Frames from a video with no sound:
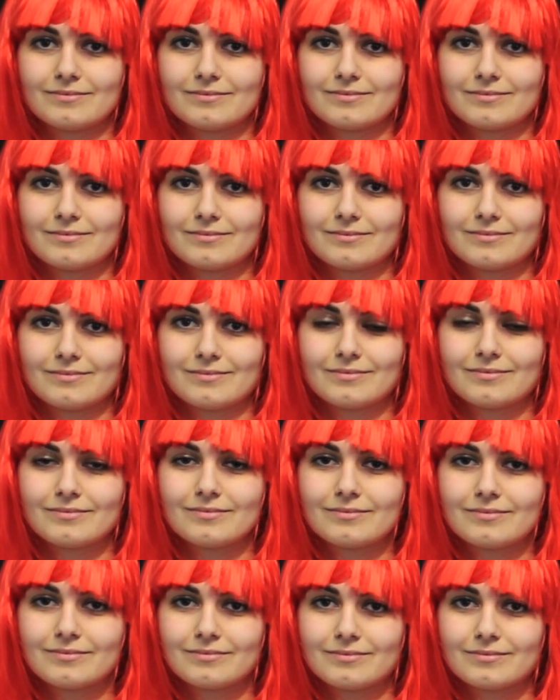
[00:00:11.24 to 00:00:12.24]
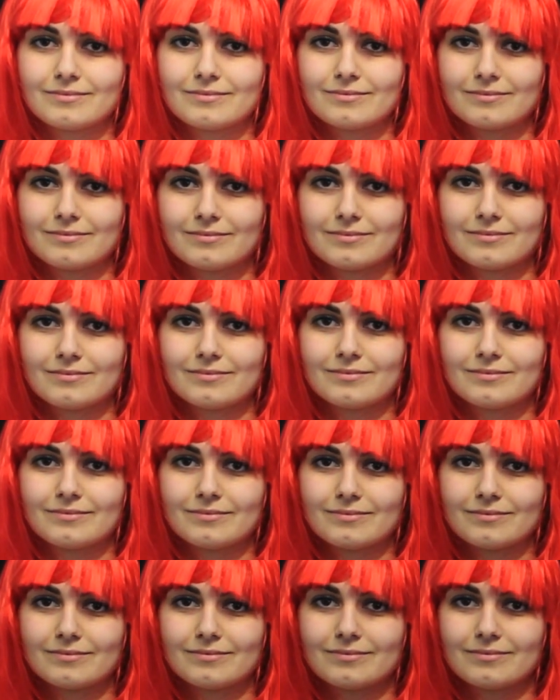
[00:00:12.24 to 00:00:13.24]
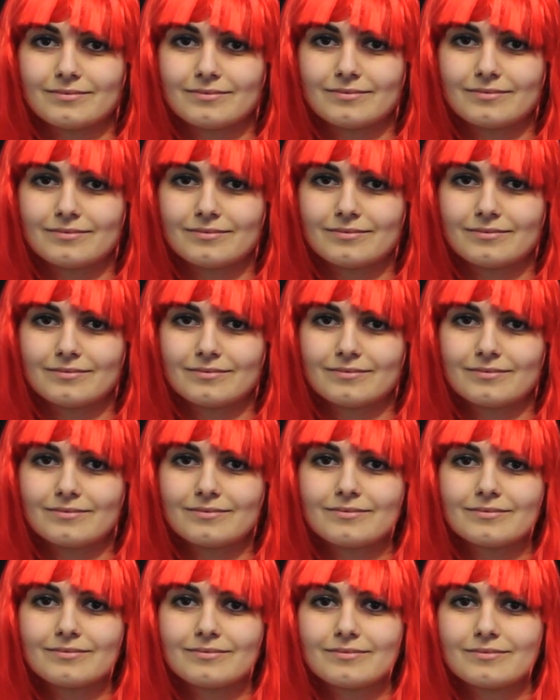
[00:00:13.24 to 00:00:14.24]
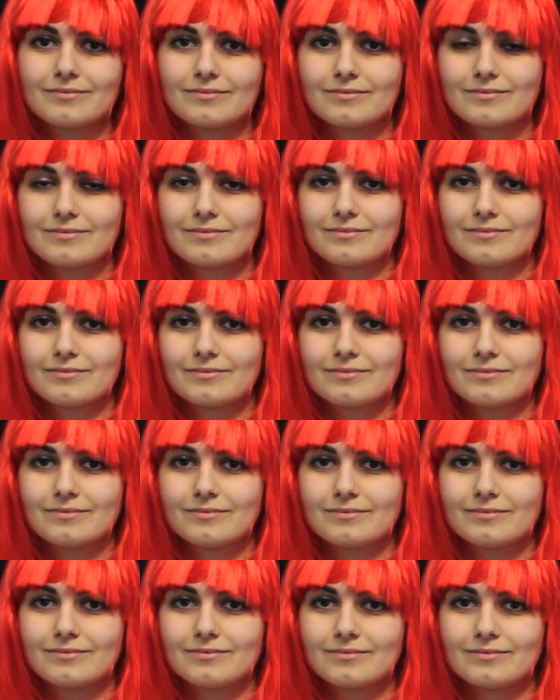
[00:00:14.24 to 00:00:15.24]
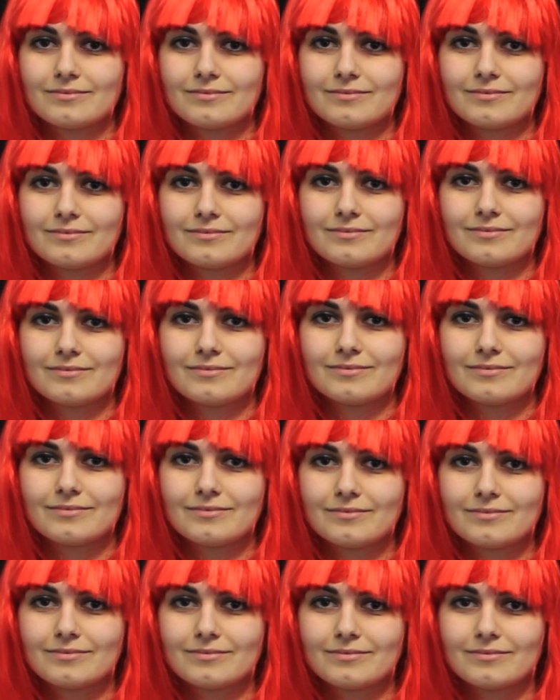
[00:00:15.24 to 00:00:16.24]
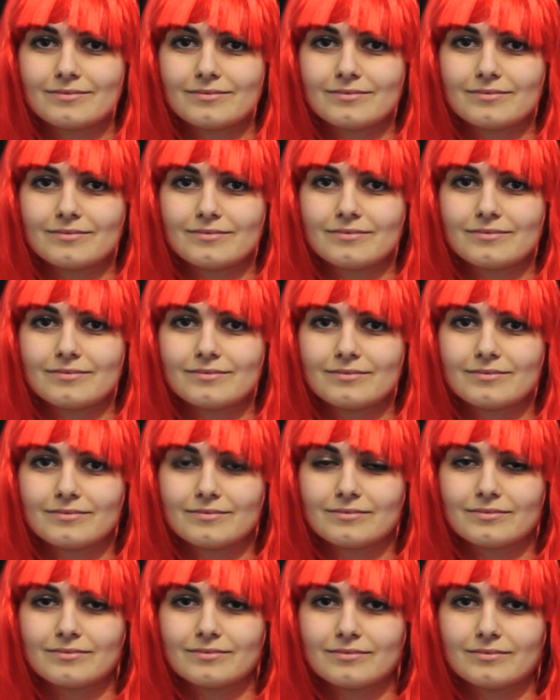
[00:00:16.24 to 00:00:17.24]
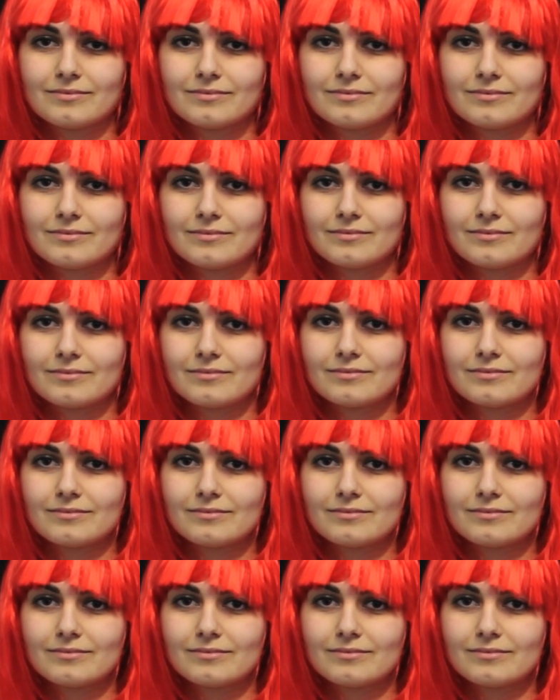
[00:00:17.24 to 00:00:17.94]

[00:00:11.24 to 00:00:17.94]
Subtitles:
(silent)